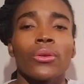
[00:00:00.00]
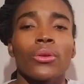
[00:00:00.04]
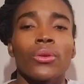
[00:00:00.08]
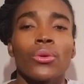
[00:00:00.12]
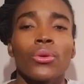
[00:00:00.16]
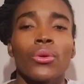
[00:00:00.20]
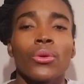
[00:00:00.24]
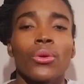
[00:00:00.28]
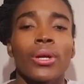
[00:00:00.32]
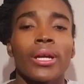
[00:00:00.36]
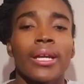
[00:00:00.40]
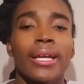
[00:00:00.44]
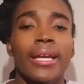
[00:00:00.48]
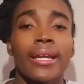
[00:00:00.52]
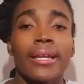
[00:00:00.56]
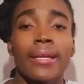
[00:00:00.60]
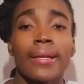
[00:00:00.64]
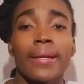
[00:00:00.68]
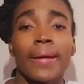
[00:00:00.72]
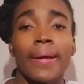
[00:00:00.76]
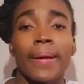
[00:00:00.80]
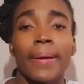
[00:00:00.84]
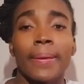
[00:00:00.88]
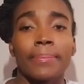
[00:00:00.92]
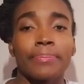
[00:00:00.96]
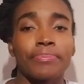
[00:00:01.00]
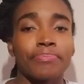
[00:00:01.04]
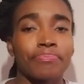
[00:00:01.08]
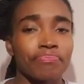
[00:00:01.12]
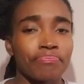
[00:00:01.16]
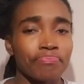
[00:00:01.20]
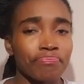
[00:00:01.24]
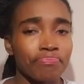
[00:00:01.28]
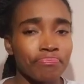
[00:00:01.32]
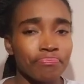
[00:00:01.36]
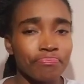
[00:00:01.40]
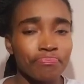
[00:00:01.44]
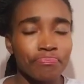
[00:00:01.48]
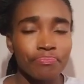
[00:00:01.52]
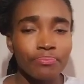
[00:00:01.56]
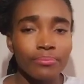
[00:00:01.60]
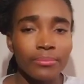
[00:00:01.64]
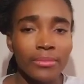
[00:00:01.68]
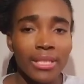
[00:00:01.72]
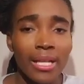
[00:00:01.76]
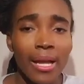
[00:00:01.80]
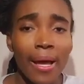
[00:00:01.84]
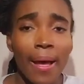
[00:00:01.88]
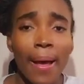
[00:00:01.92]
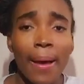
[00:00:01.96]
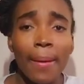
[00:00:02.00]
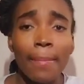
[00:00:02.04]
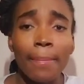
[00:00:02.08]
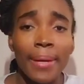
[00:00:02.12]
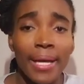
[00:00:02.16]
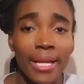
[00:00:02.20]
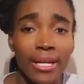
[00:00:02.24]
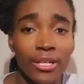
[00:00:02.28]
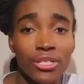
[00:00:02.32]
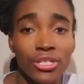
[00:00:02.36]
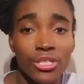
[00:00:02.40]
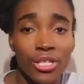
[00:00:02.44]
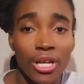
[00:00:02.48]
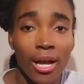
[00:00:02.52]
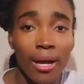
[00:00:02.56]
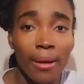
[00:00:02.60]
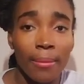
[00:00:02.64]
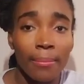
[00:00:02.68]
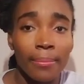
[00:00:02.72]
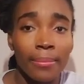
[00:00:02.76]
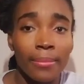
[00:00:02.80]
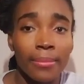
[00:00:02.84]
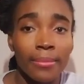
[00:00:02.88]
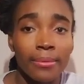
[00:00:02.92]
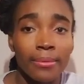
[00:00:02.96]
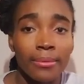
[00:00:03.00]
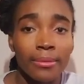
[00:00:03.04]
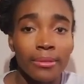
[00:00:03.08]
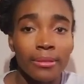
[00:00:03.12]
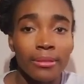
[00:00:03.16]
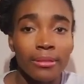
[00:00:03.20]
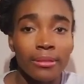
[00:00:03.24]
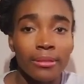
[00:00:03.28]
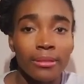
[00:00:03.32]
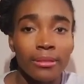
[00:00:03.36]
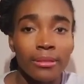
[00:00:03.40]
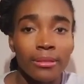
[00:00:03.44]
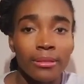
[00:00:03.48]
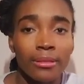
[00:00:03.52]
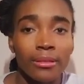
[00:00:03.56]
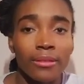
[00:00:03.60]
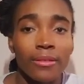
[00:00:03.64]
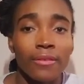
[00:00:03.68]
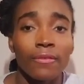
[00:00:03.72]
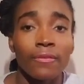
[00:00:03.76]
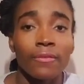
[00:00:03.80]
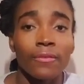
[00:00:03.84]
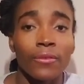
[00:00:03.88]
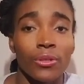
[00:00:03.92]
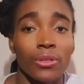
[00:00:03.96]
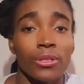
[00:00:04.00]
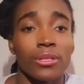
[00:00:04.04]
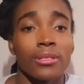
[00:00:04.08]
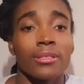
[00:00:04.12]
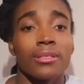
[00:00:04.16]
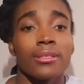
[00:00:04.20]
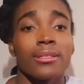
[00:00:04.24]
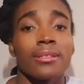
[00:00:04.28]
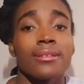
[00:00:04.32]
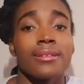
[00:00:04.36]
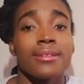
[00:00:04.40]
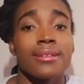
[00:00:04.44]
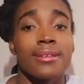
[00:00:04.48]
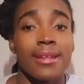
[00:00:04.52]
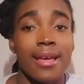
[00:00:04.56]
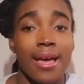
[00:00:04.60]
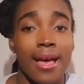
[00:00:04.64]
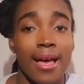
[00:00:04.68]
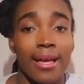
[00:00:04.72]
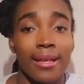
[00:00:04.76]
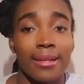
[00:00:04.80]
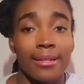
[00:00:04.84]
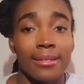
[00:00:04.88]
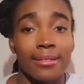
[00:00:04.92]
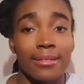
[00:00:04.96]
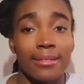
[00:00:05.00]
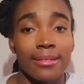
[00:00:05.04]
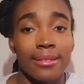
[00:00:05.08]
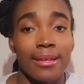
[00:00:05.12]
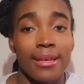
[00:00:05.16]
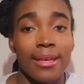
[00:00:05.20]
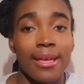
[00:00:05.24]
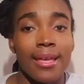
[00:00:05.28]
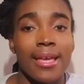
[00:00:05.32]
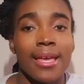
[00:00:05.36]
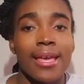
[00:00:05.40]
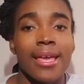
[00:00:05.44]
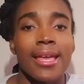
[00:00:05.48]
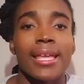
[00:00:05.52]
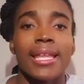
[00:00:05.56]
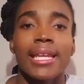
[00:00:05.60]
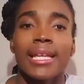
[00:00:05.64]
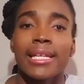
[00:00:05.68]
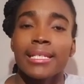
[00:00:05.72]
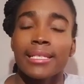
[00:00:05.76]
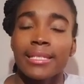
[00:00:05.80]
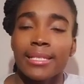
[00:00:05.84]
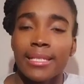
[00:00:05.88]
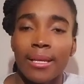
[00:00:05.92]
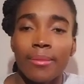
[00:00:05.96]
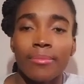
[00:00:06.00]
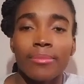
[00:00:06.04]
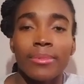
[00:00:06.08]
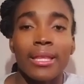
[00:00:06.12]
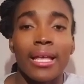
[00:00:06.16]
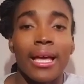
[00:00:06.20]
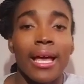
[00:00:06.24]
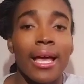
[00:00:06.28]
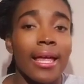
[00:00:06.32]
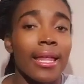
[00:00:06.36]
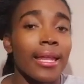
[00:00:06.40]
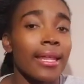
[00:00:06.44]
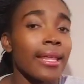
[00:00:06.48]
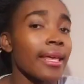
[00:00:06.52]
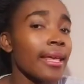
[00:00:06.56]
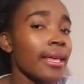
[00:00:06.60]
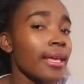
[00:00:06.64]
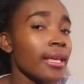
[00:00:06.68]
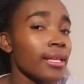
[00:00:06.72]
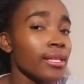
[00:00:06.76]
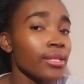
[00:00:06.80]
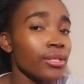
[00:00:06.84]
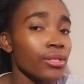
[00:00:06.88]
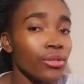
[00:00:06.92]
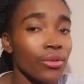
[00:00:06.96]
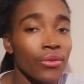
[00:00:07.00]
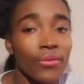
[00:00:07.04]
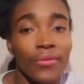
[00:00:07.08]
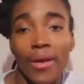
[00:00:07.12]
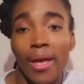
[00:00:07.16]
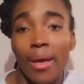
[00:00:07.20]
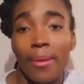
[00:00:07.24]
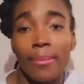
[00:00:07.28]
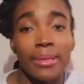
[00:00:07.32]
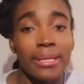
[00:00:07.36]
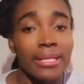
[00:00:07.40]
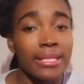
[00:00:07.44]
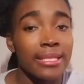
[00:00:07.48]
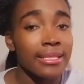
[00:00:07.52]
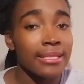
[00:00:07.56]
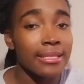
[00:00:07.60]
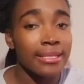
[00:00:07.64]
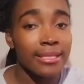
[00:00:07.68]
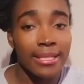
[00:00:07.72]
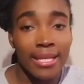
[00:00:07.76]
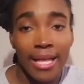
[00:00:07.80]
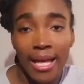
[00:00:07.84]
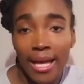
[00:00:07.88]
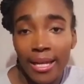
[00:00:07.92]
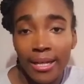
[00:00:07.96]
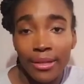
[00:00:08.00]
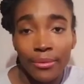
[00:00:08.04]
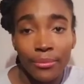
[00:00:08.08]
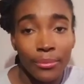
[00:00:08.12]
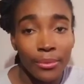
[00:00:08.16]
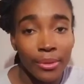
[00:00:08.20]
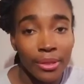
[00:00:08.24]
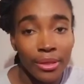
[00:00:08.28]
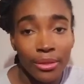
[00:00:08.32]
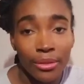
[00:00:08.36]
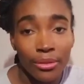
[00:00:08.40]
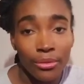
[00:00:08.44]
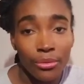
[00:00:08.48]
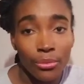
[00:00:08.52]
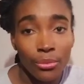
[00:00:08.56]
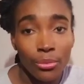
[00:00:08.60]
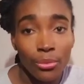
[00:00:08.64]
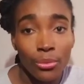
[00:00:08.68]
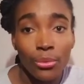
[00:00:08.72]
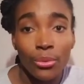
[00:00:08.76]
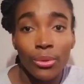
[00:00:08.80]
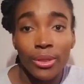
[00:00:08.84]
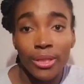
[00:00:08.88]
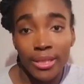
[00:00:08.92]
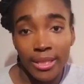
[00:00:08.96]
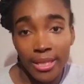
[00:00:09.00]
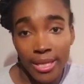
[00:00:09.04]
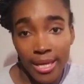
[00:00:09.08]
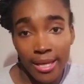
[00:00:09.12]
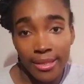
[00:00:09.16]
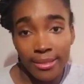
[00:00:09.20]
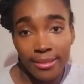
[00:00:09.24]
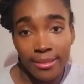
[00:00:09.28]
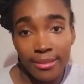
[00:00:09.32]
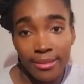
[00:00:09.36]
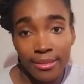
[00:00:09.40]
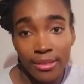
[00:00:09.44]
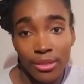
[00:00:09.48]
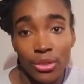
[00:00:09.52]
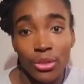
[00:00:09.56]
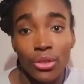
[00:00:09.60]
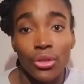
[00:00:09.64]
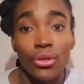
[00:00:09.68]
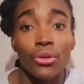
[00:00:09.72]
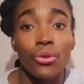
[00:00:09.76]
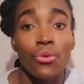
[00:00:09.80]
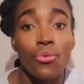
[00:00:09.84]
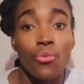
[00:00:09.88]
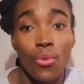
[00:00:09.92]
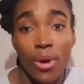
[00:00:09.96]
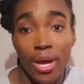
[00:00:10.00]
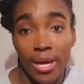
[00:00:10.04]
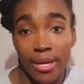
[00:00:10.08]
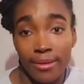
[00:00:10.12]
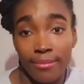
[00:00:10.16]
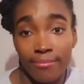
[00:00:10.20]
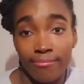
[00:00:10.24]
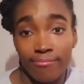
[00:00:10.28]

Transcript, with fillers: you're getting a a better job. Focus on that and accept that your family is not with you. Yes, you're away